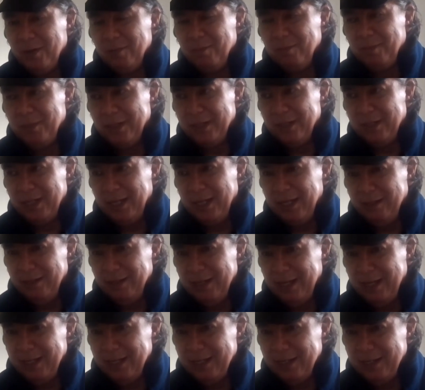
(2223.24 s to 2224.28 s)
Europe, and
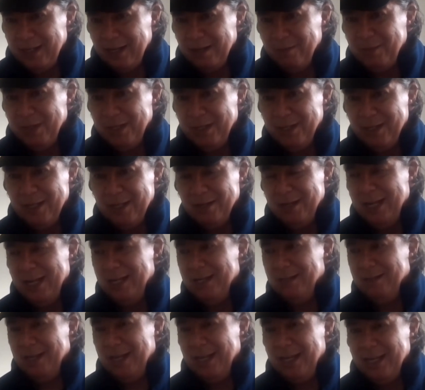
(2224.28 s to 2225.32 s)
they come in and
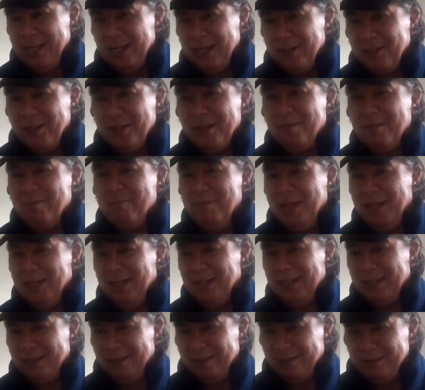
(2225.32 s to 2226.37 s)
they get into the
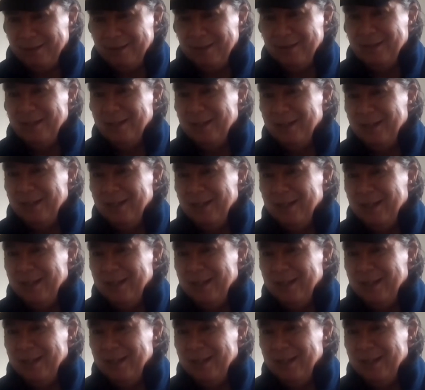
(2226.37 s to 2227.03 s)
millions.